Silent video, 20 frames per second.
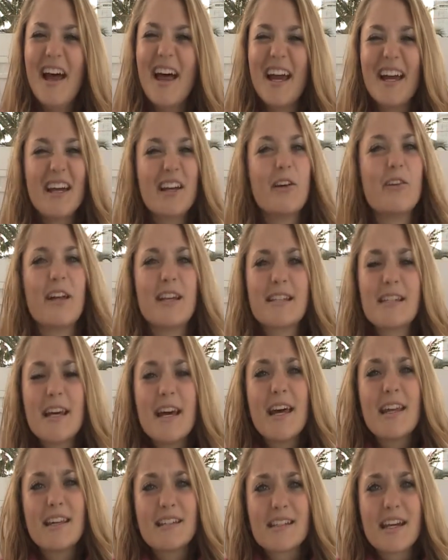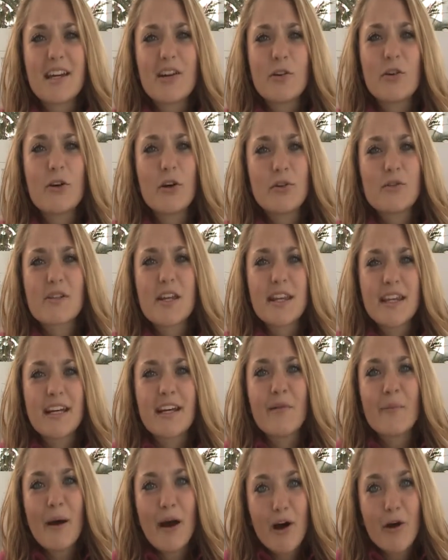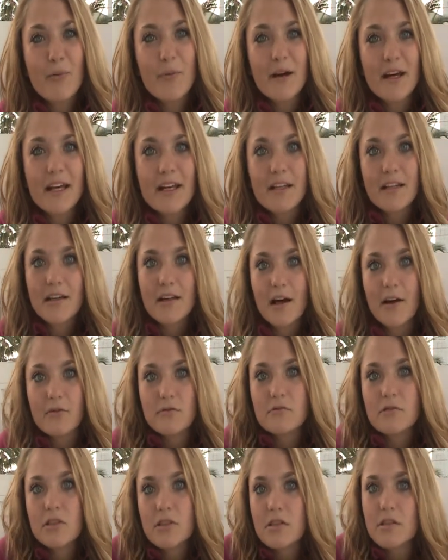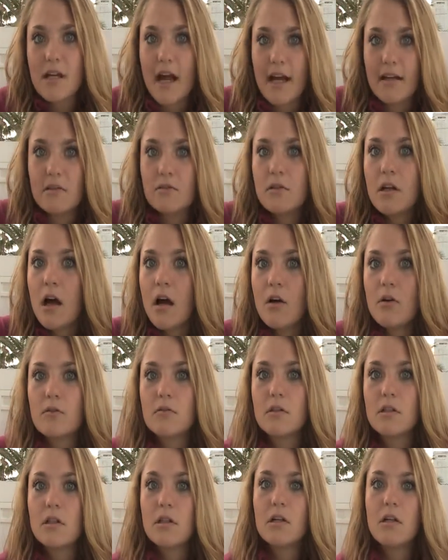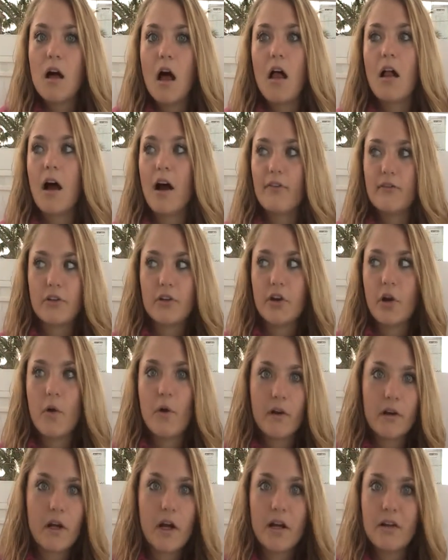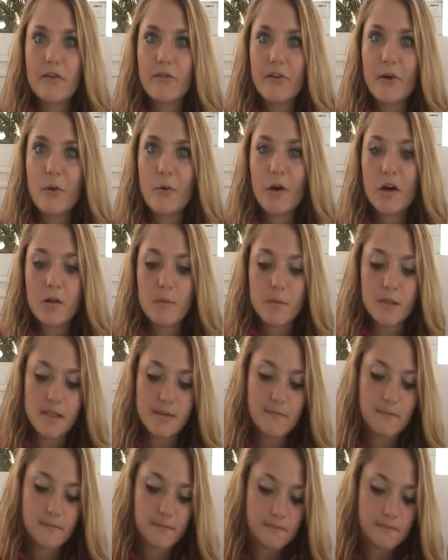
Like, I know that's kind of gross to think about, but I don't know. I'll have to go on a hunt for worms.